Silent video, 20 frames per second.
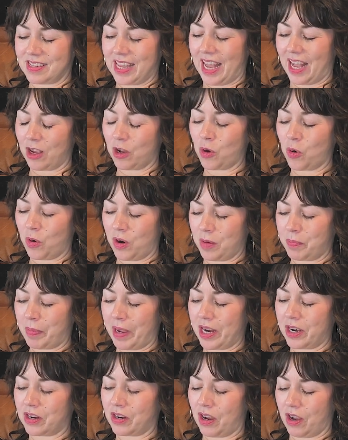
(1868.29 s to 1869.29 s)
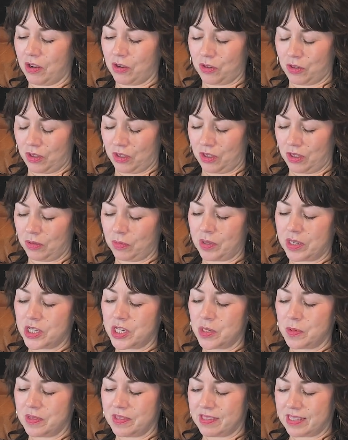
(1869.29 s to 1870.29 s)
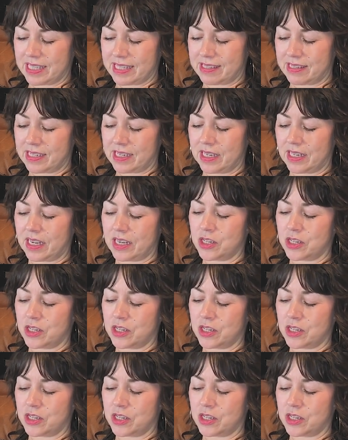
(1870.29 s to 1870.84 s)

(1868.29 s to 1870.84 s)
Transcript: at court by her uncle when she was 16,